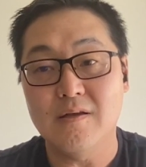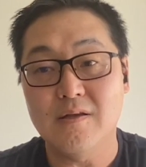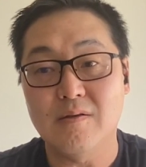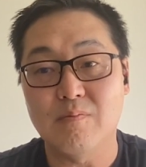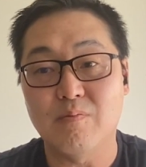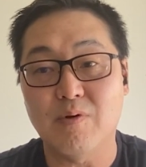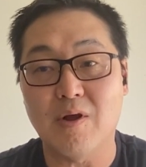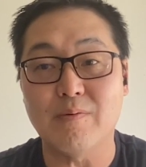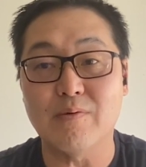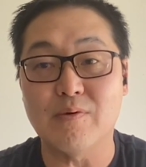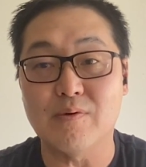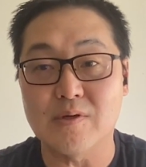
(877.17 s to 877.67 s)
you
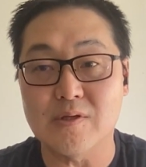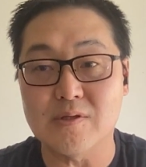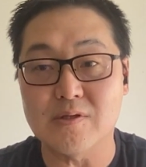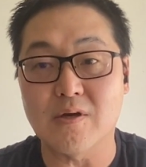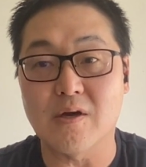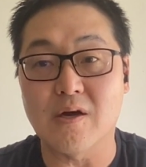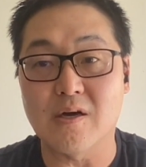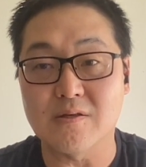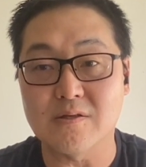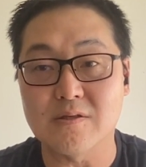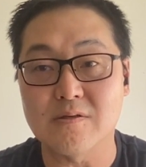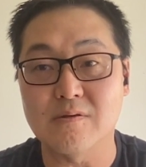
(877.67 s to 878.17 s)
probably want to
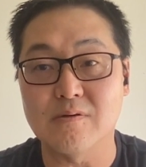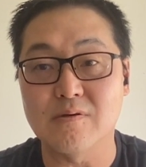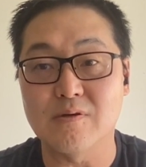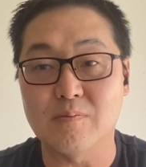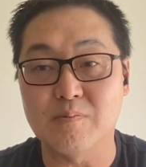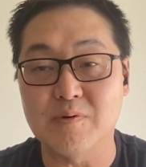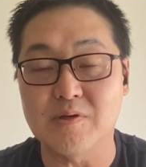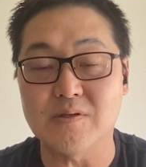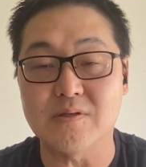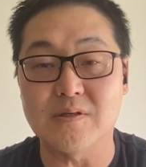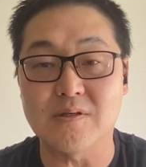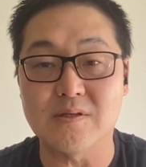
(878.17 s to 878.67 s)
talk to
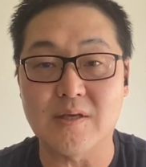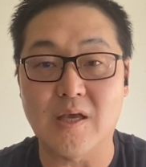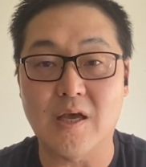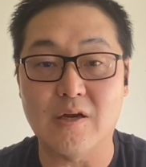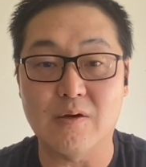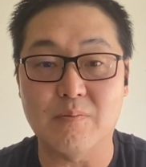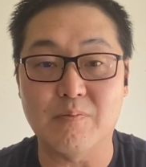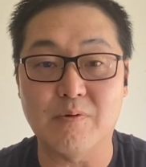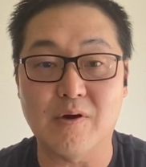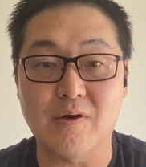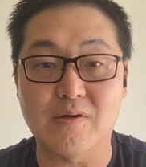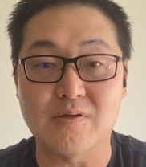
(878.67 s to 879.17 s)
your business
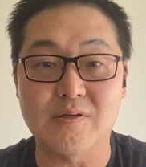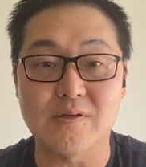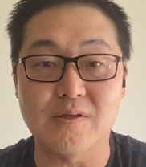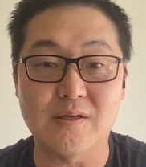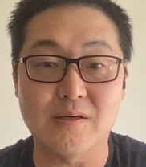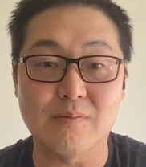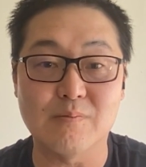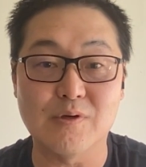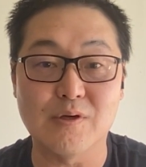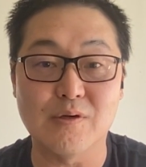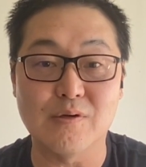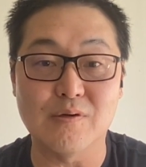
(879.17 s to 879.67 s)
counterparts and let
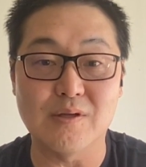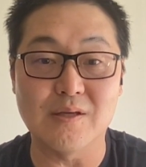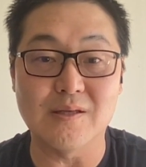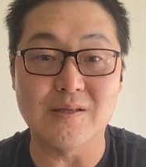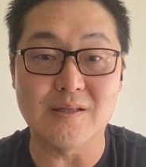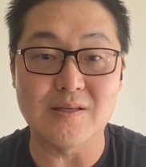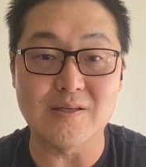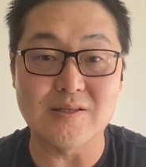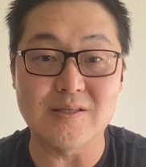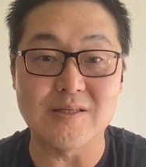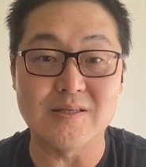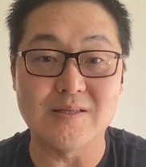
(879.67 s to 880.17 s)
them know that
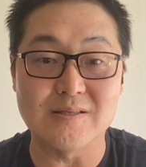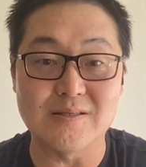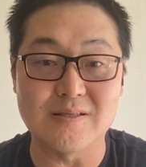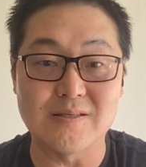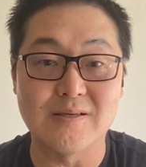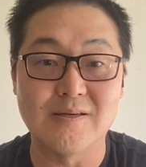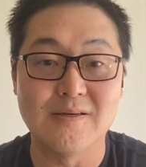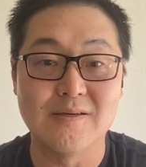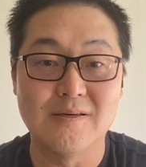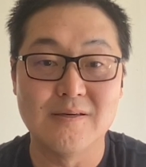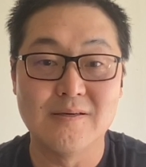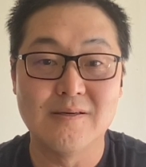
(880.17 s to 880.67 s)
this is